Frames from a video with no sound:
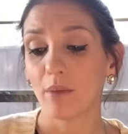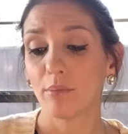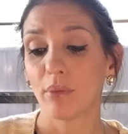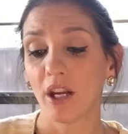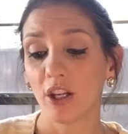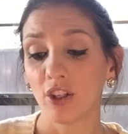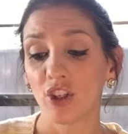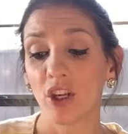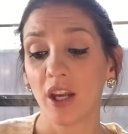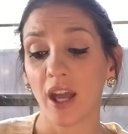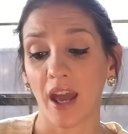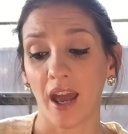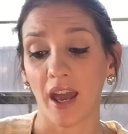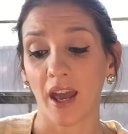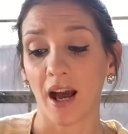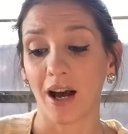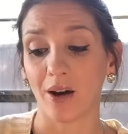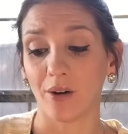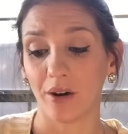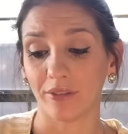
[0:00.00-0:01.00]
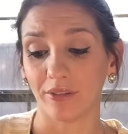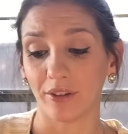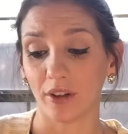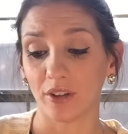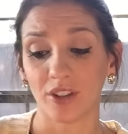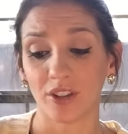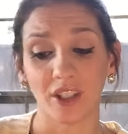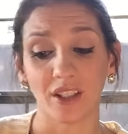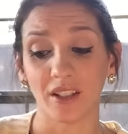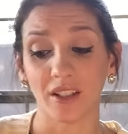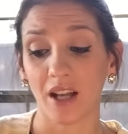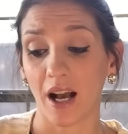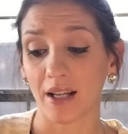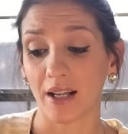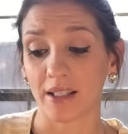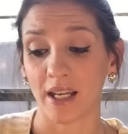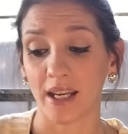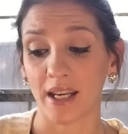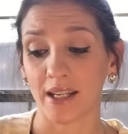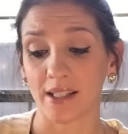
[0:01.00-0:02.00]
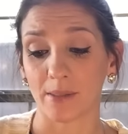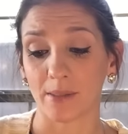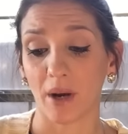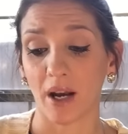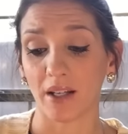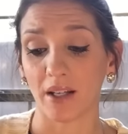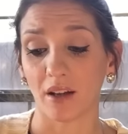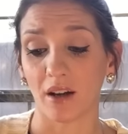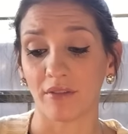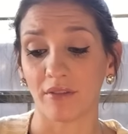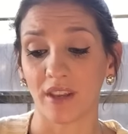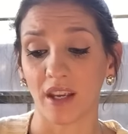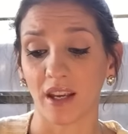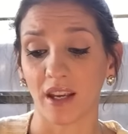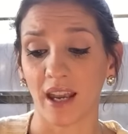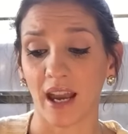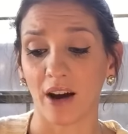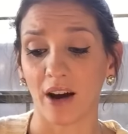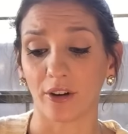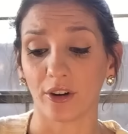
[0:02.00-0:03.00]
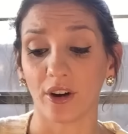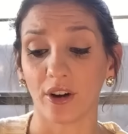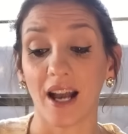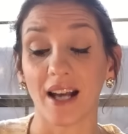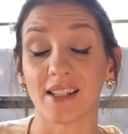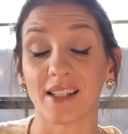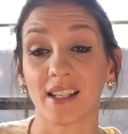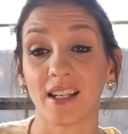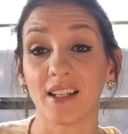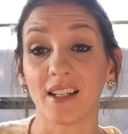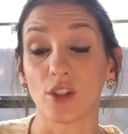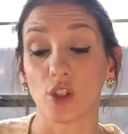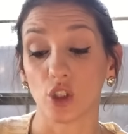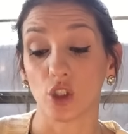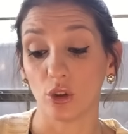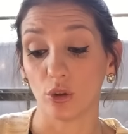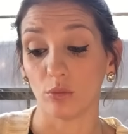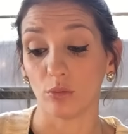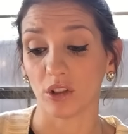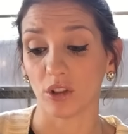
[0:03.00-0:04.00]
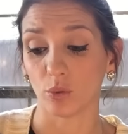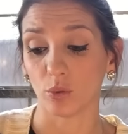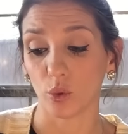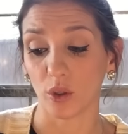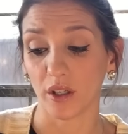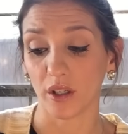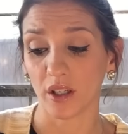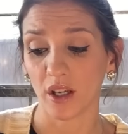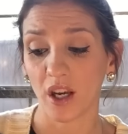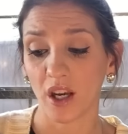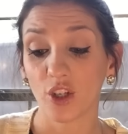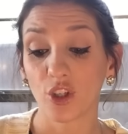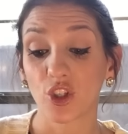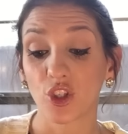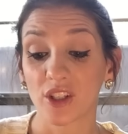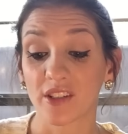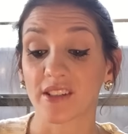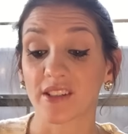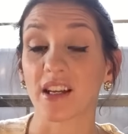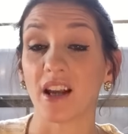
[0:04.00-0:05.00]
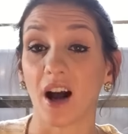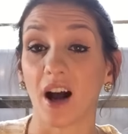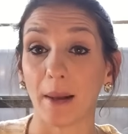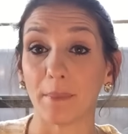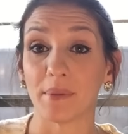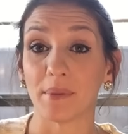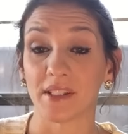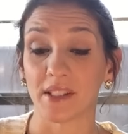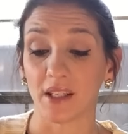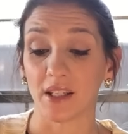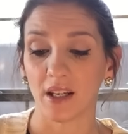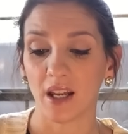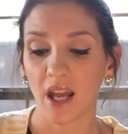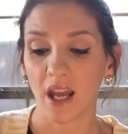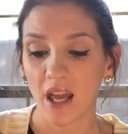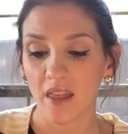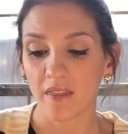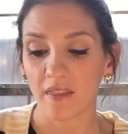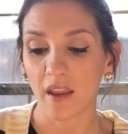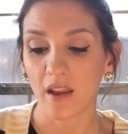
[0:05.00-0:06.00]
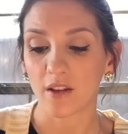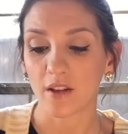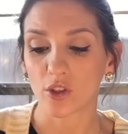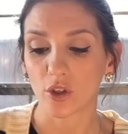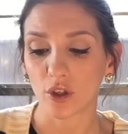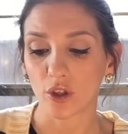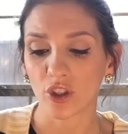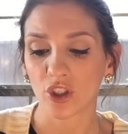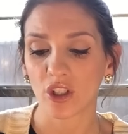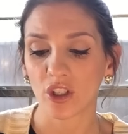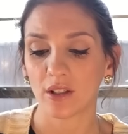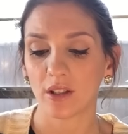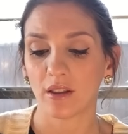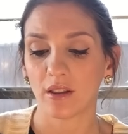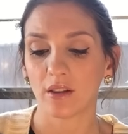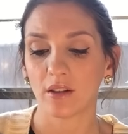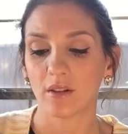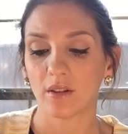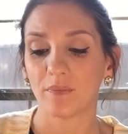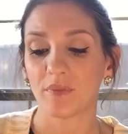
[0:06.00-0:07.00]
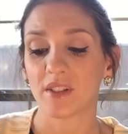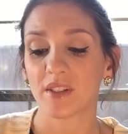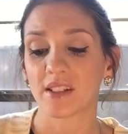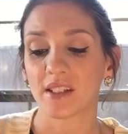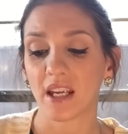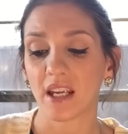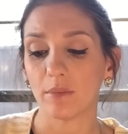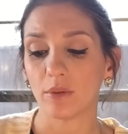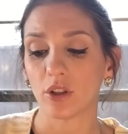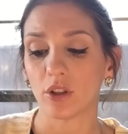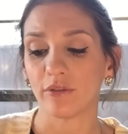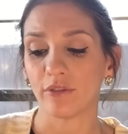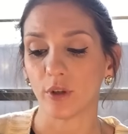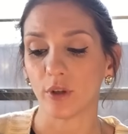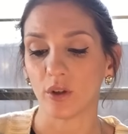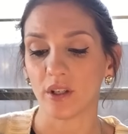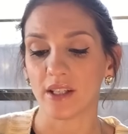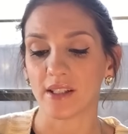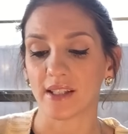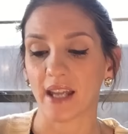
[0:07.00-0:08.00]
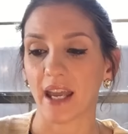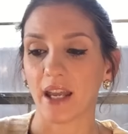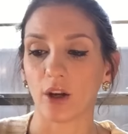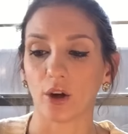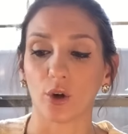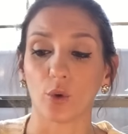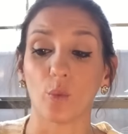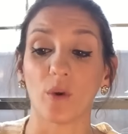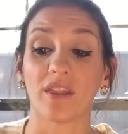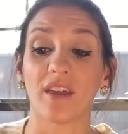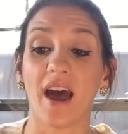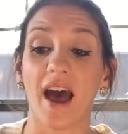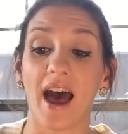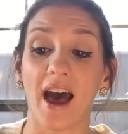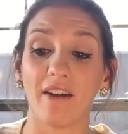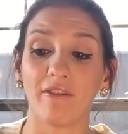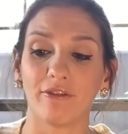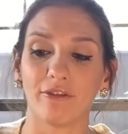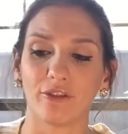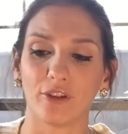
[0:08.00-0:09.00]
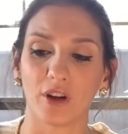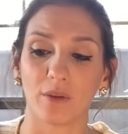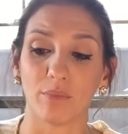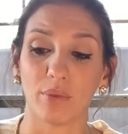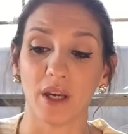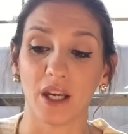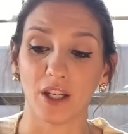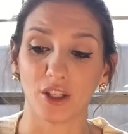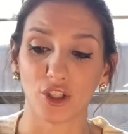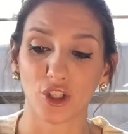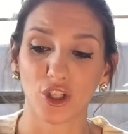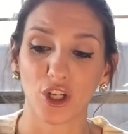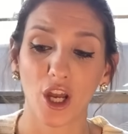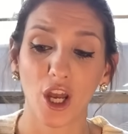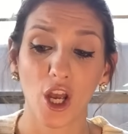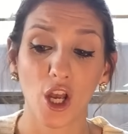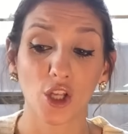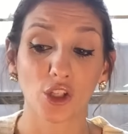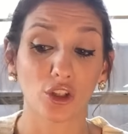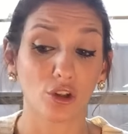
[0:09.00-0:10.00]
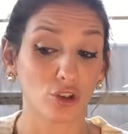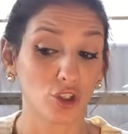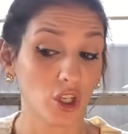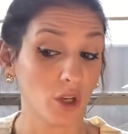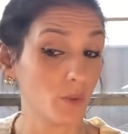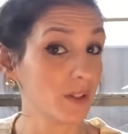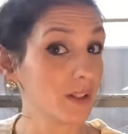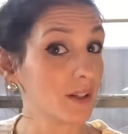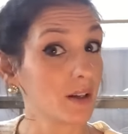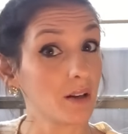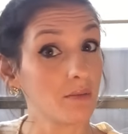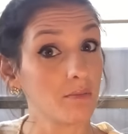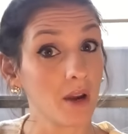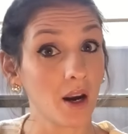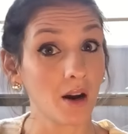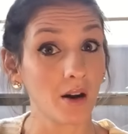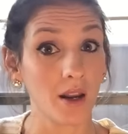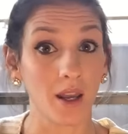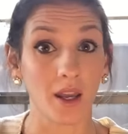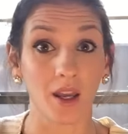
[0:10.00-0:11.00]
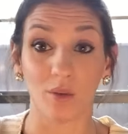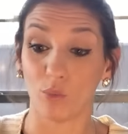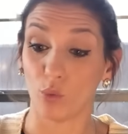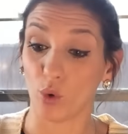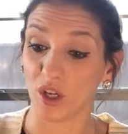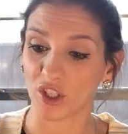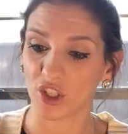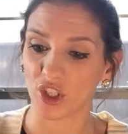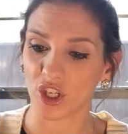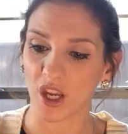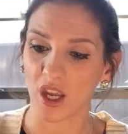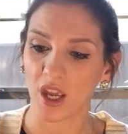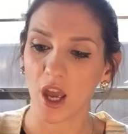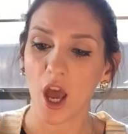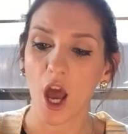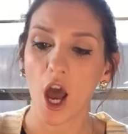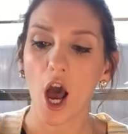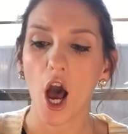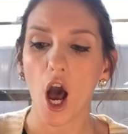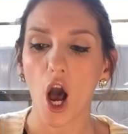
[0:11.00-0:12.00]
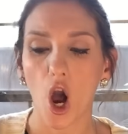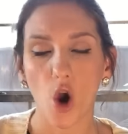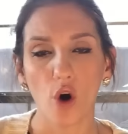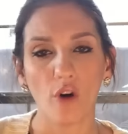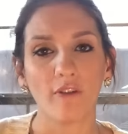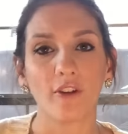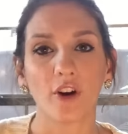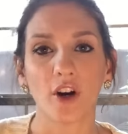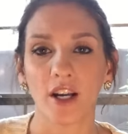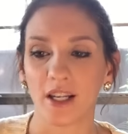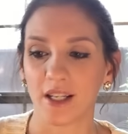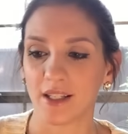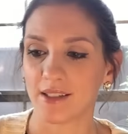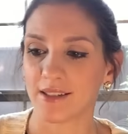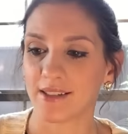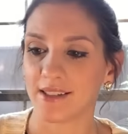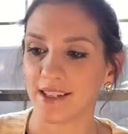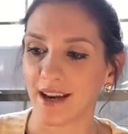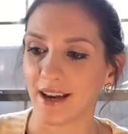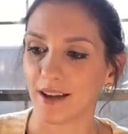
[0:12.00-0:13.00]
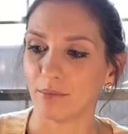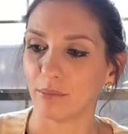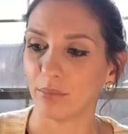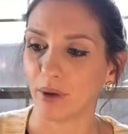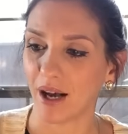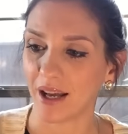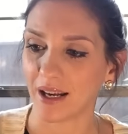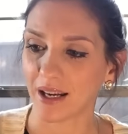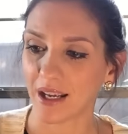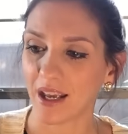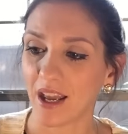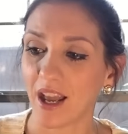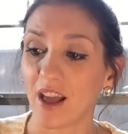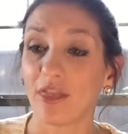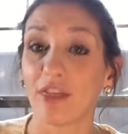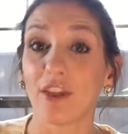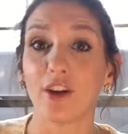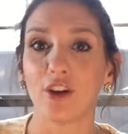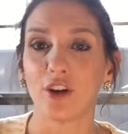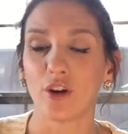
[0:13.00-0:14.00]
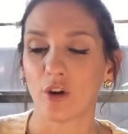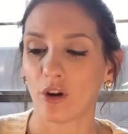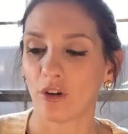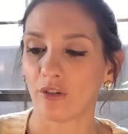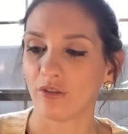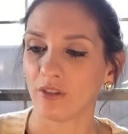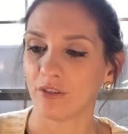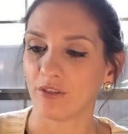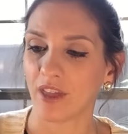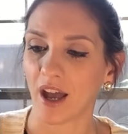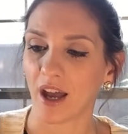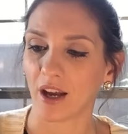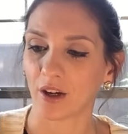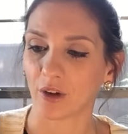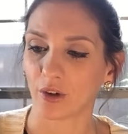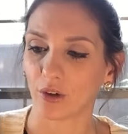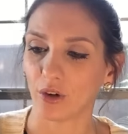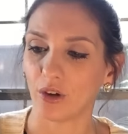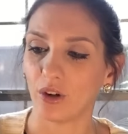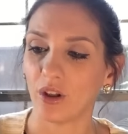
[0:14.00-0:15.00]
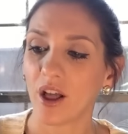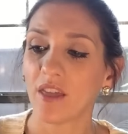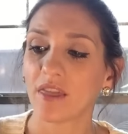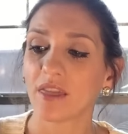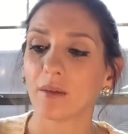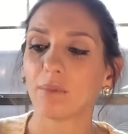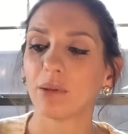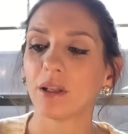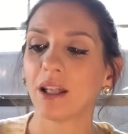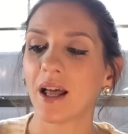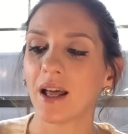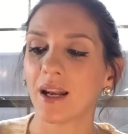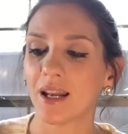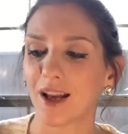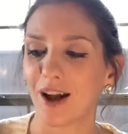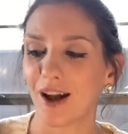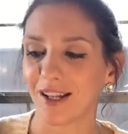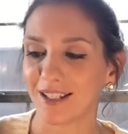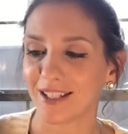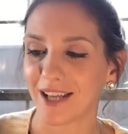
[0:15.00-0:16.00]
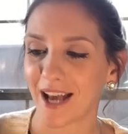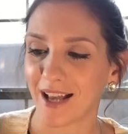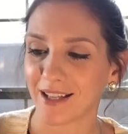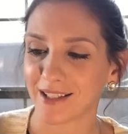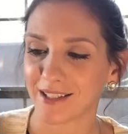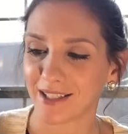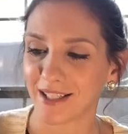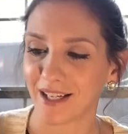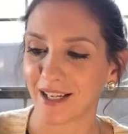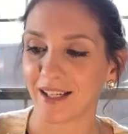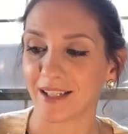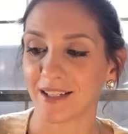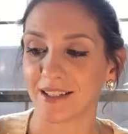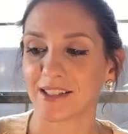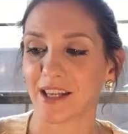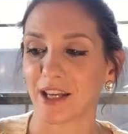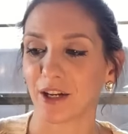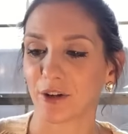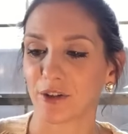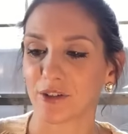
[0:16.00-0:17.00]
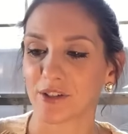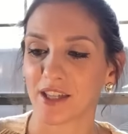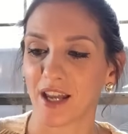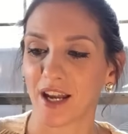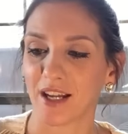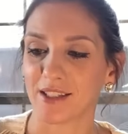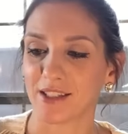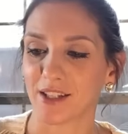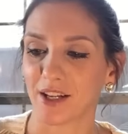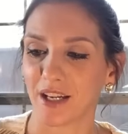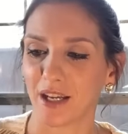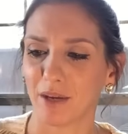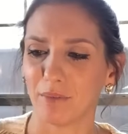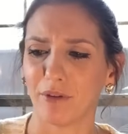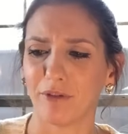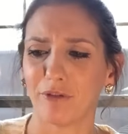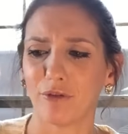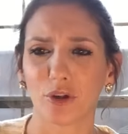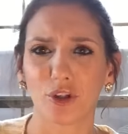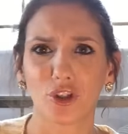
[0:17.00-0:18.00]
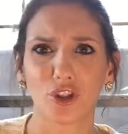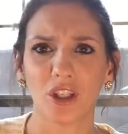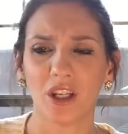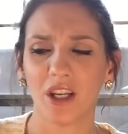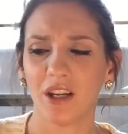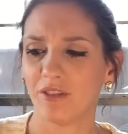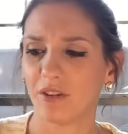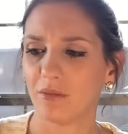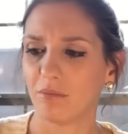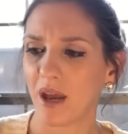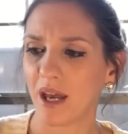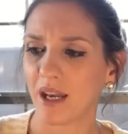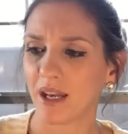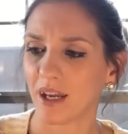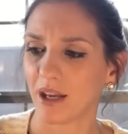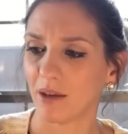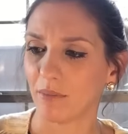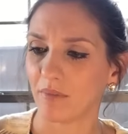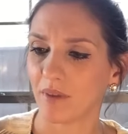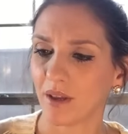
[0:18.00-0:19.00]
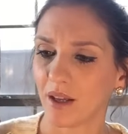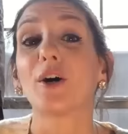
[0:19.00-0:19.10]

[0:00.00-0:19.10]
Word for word: Pitching hay, however, did not take his mind off the encounter, as he assumed it would. Just the opposite. The exertion seemed to fuel his anger with every pitch. So she was gonna marry him, was she? Over his dead body. The nerve of that girl. The bloody audacity to set her sights on him before she'd even met him.